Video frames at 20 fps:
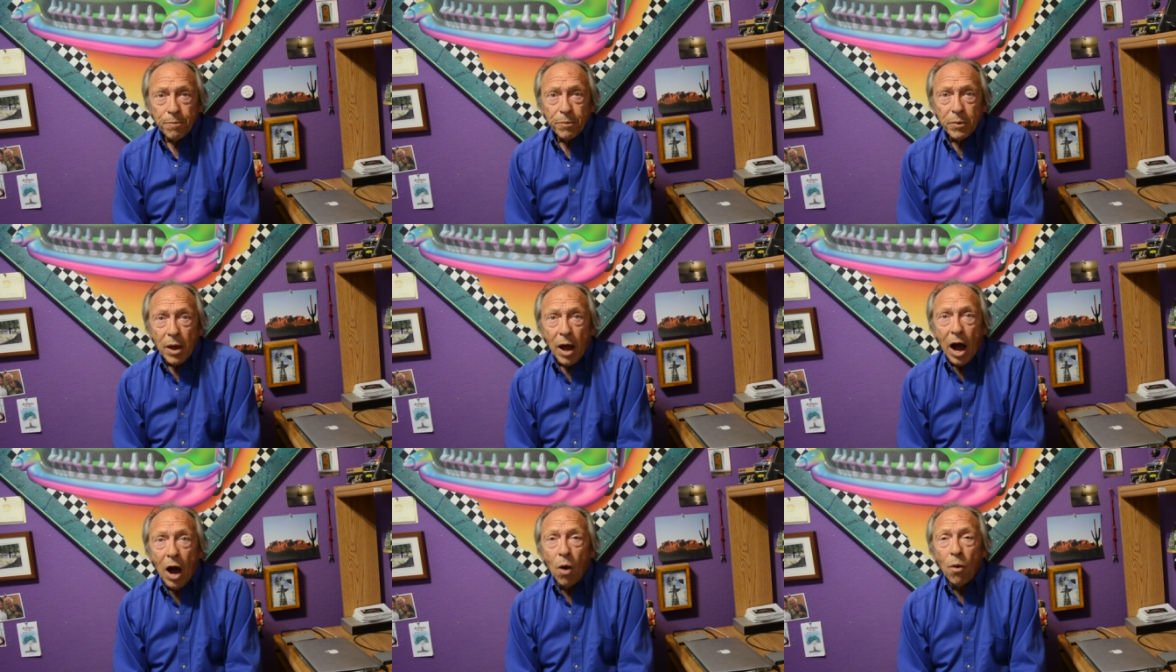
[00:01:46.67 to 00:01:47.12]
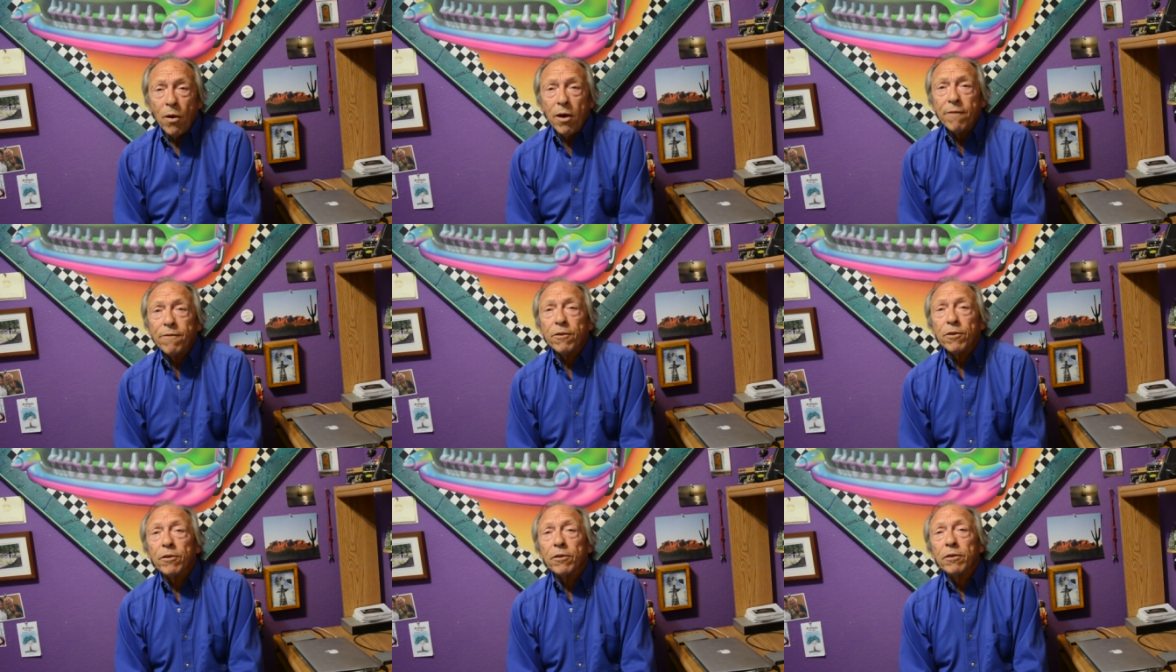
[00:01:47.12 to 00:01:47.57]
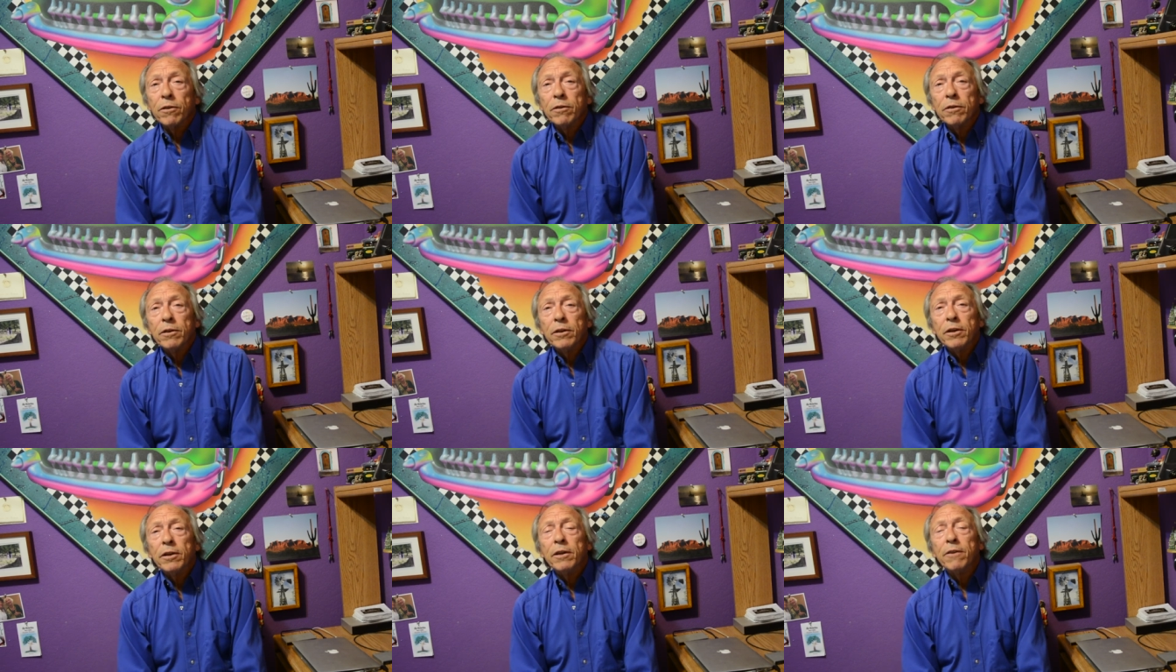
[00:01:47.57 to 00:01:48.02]
However,
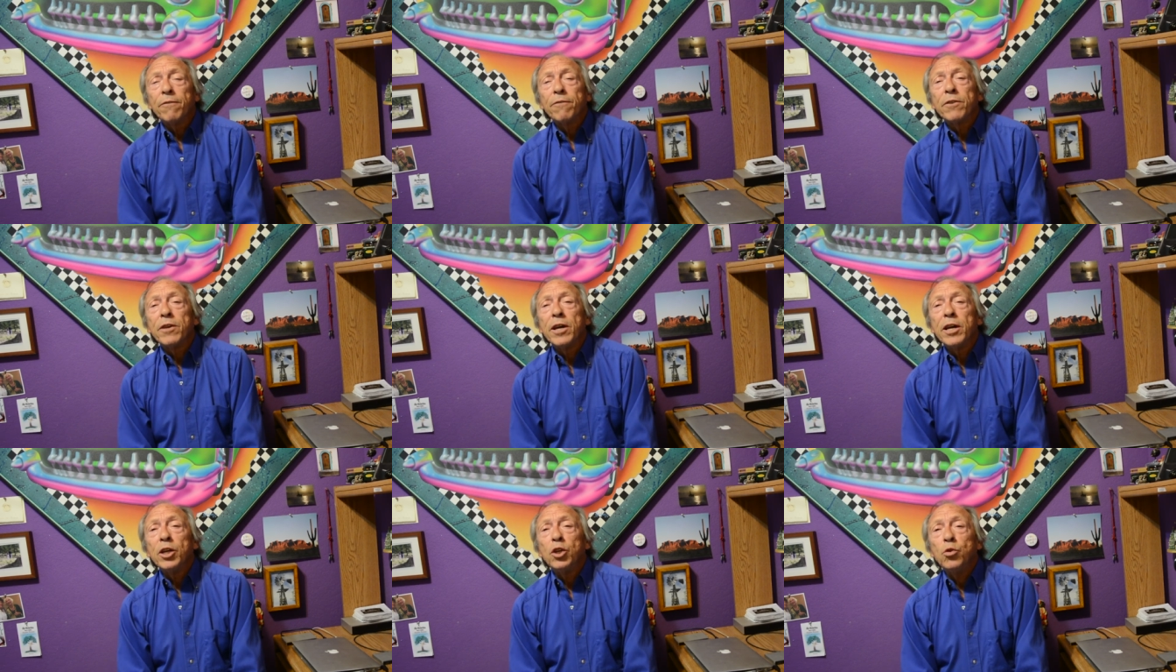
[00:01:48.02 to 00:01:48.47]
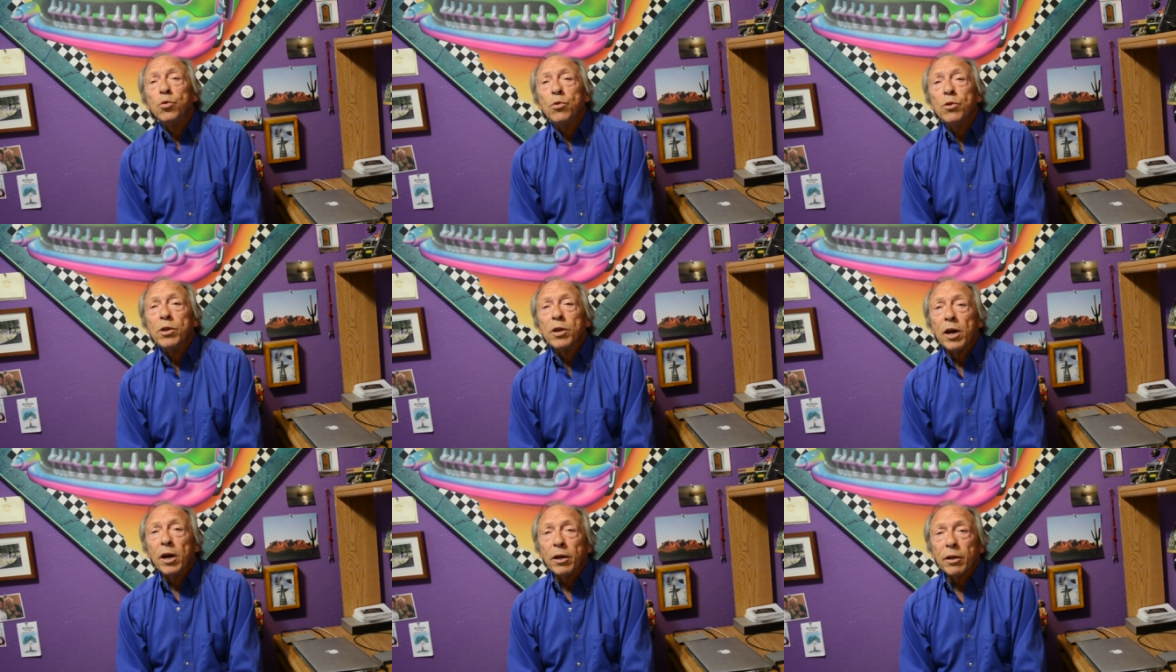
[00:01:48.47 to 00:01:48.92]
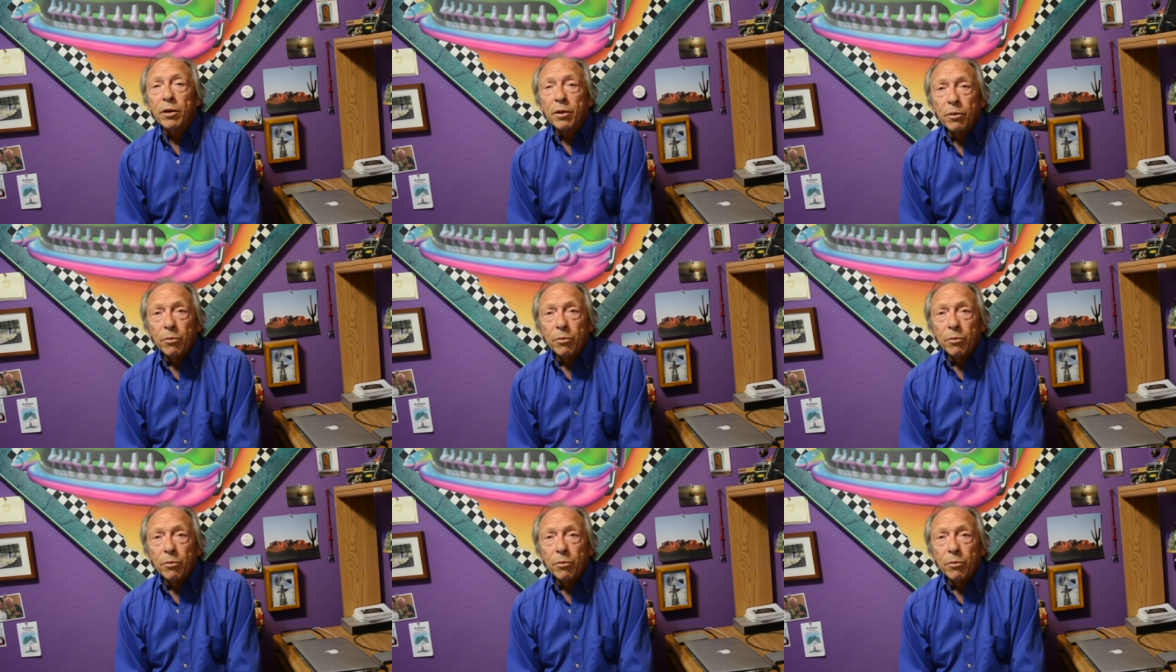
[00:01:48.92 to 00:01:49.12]
if they do not